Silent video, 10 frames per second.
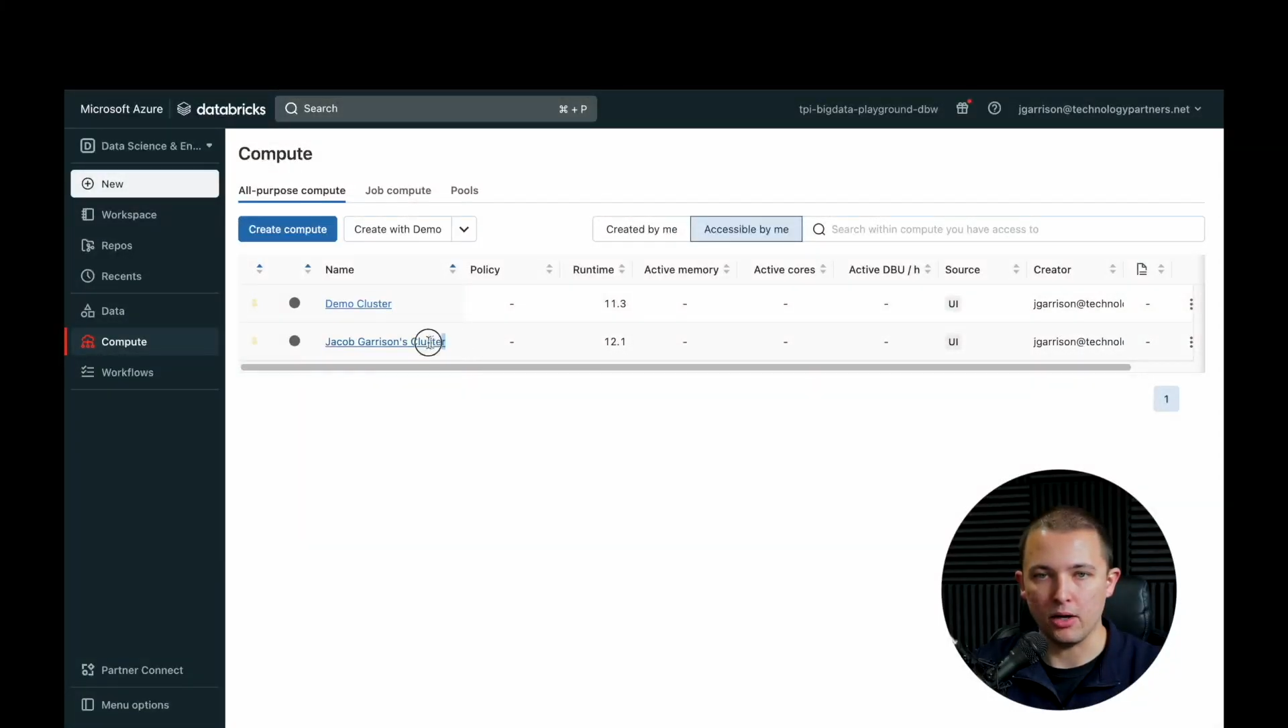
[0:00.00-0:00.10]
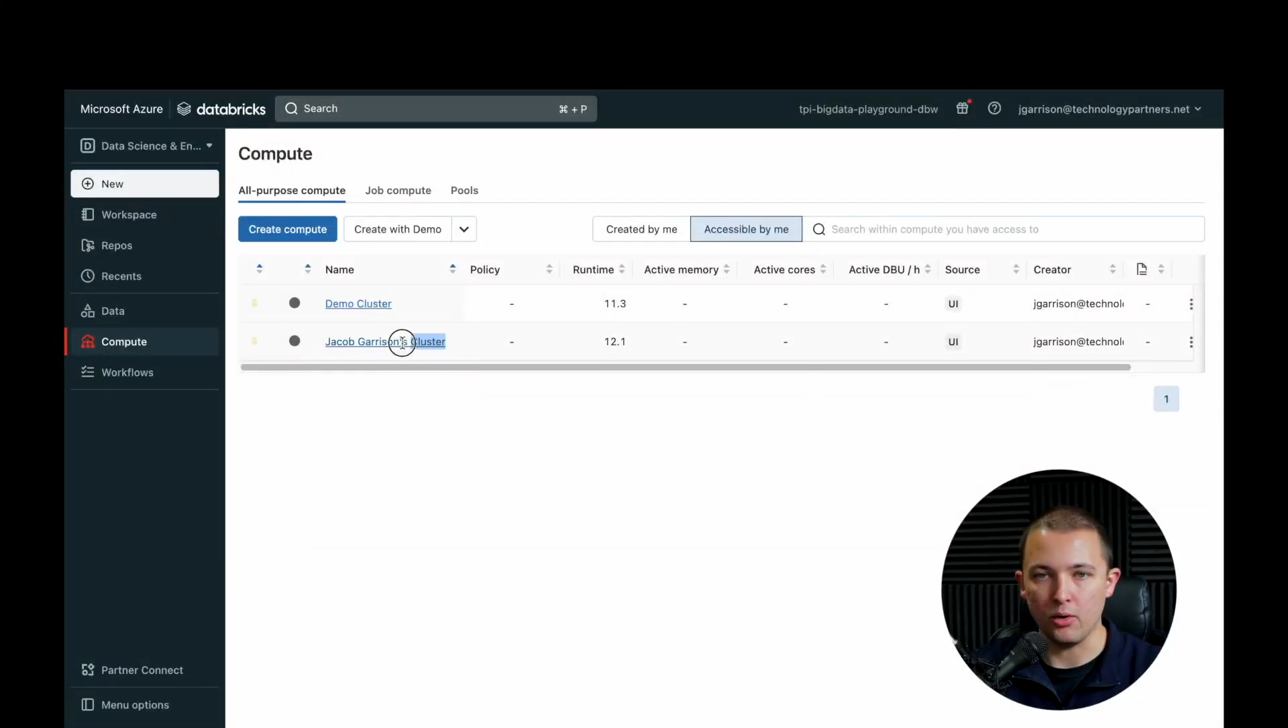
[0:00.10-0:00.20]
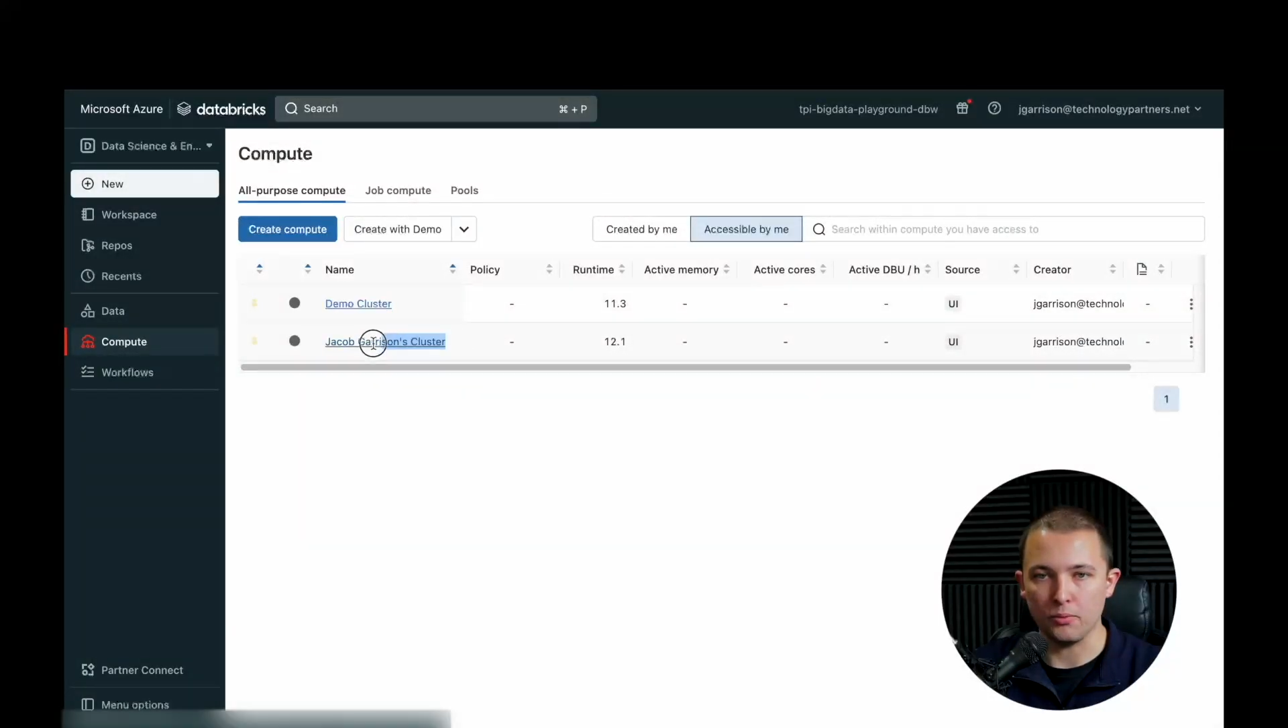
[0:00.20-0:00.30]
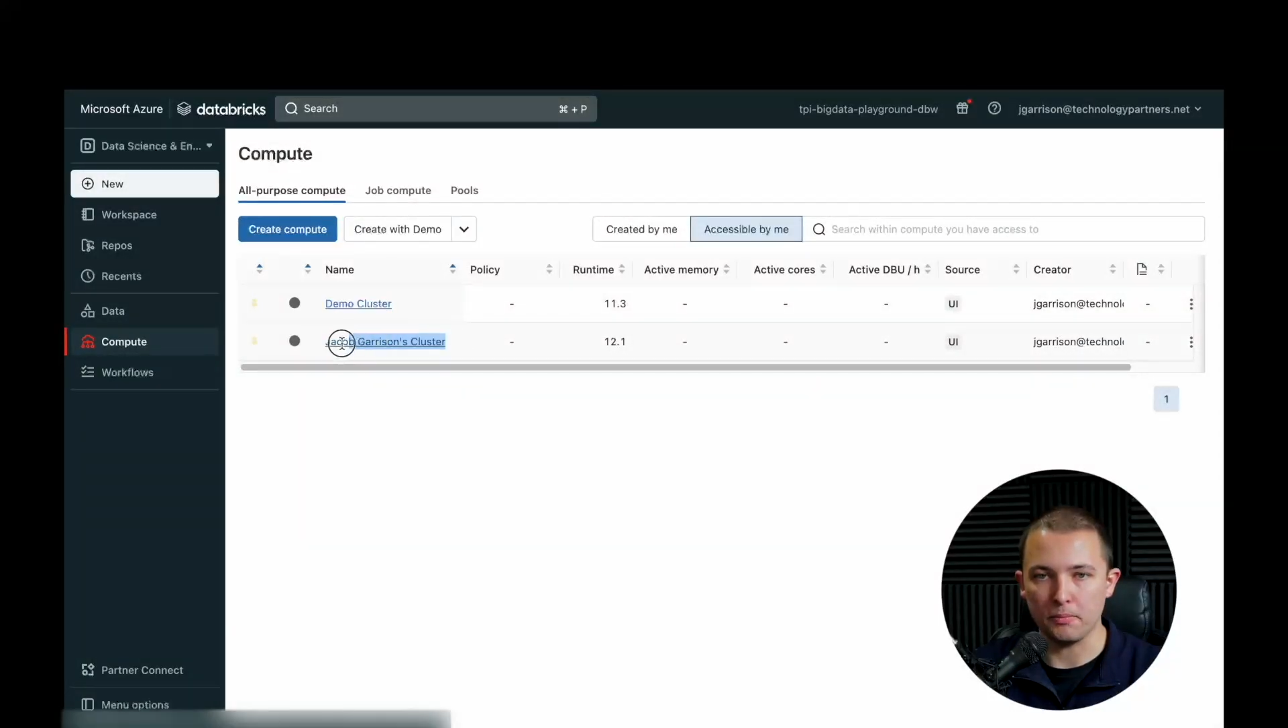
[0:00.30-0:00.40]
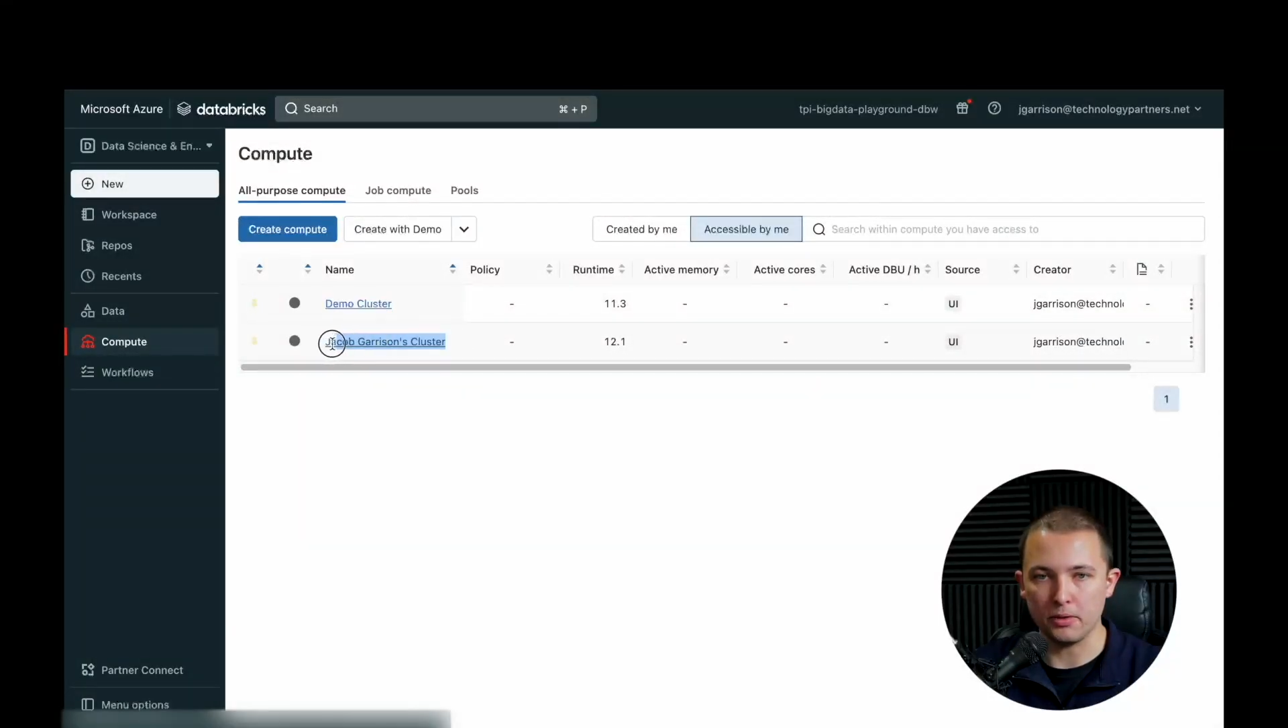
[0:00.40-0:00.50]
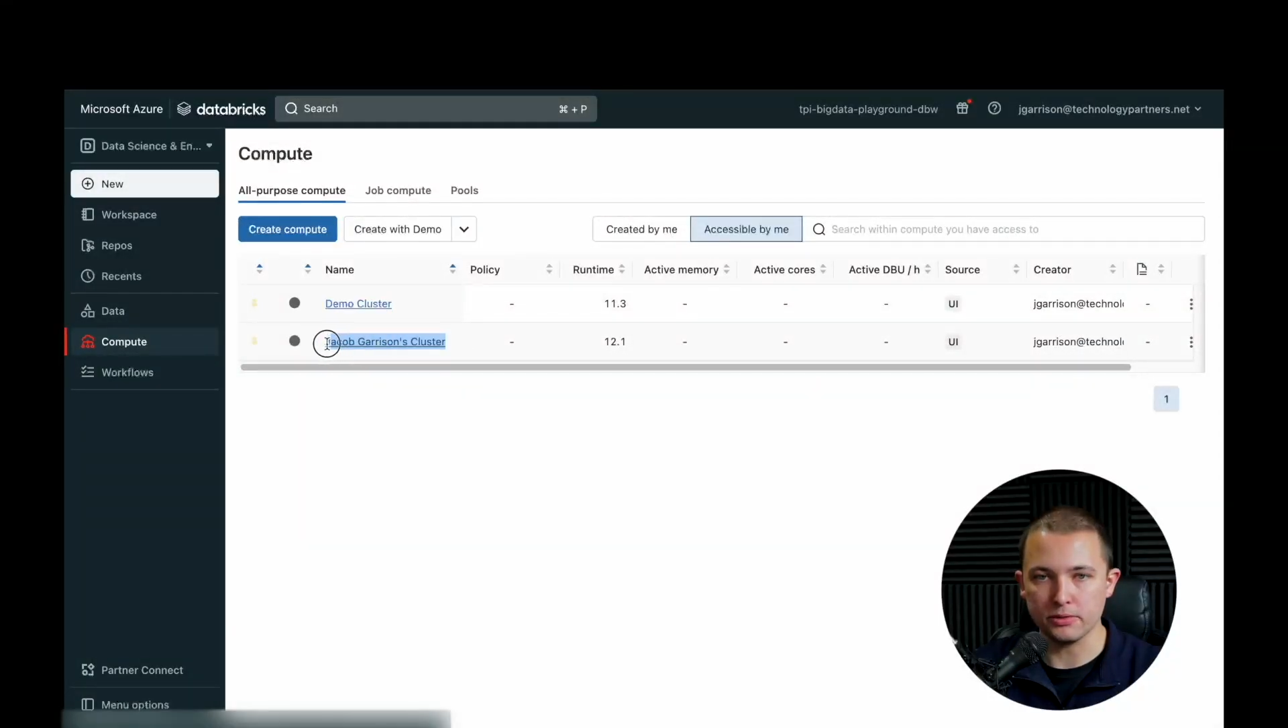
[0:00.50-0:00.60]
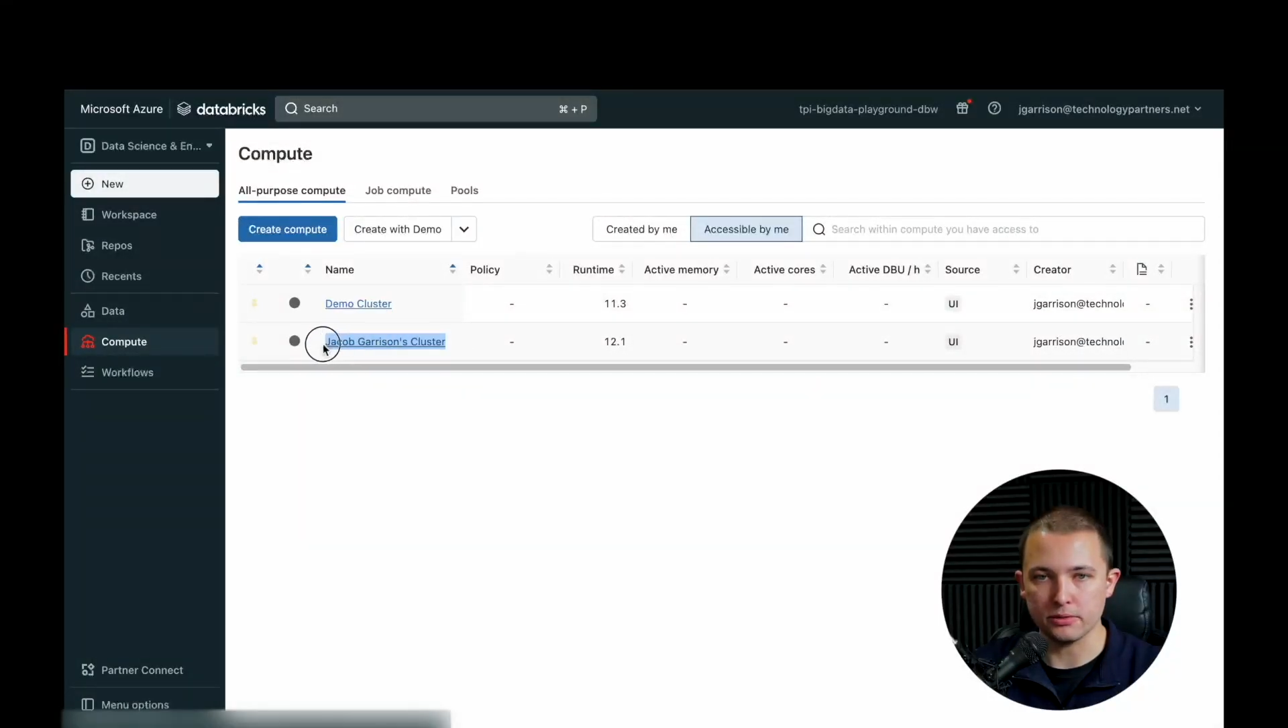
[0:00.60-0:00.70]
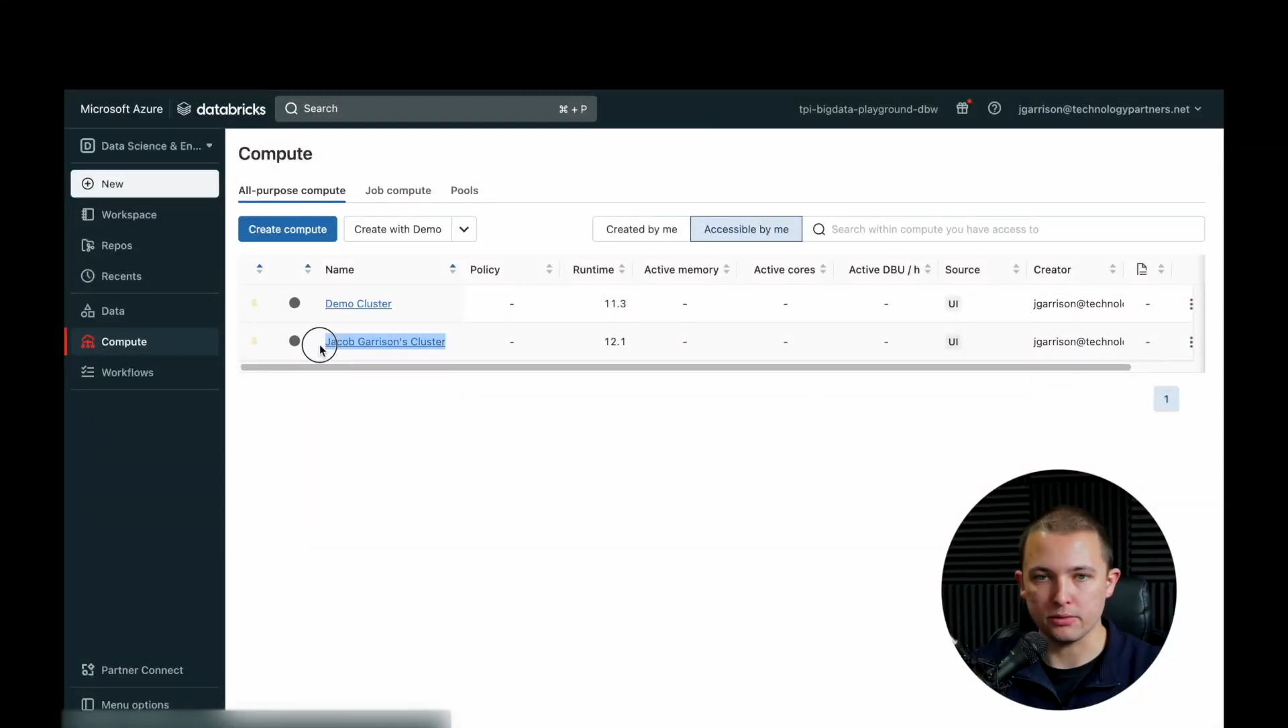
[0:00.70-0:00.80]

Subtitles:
own personal